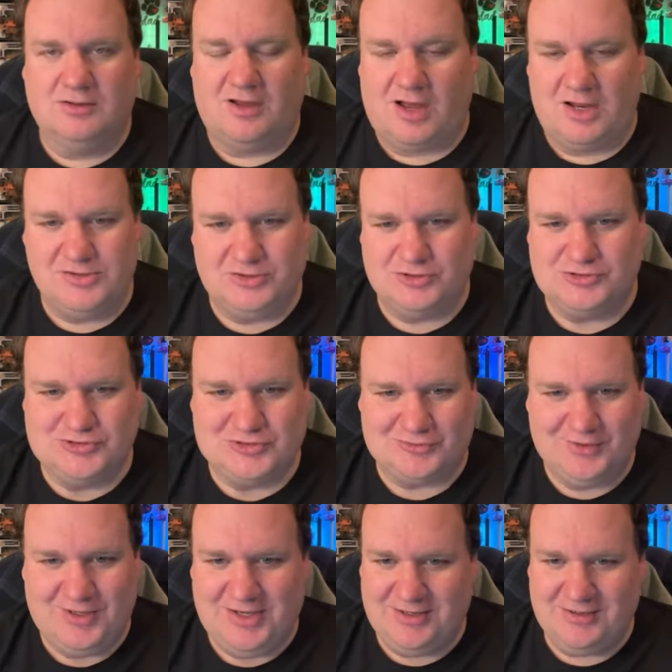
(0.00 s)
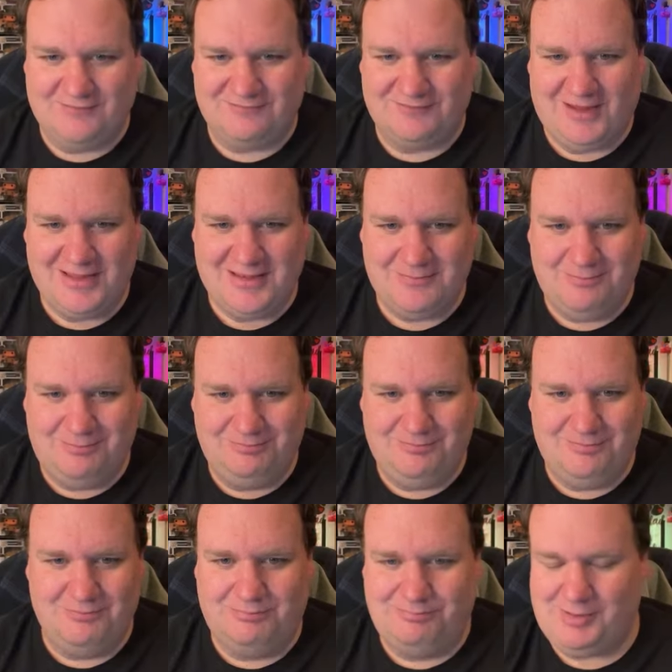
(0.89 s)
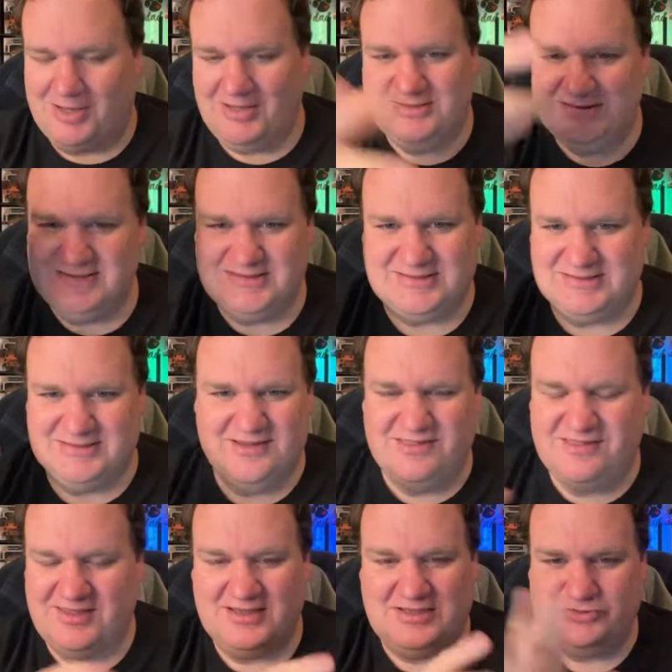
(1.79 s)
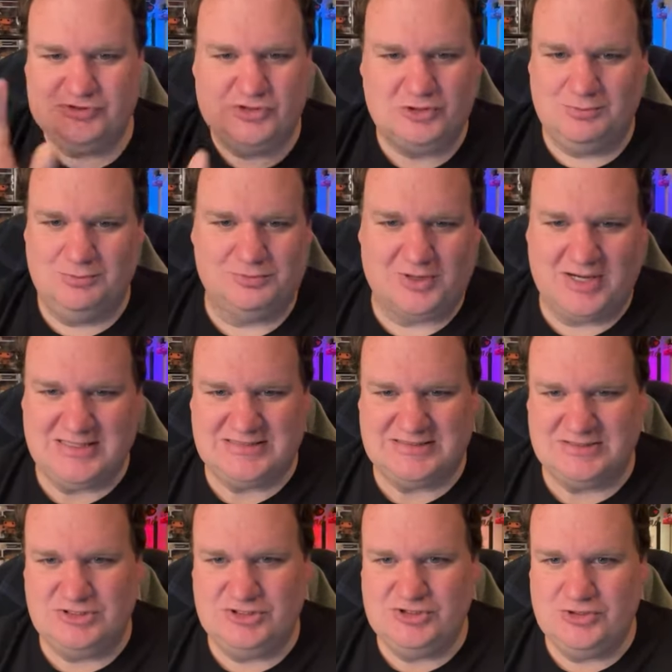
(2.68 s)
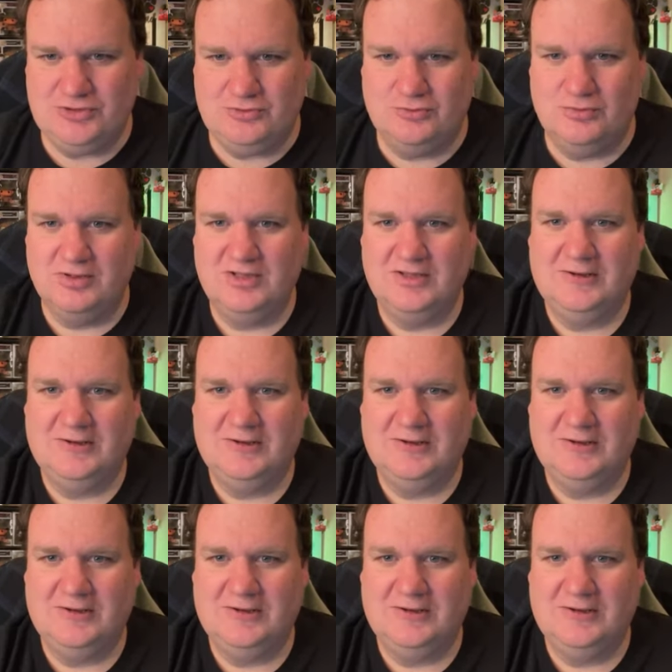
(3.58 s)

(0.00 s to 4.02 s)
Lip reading: on your screen of, like, buttons and things you can press and do.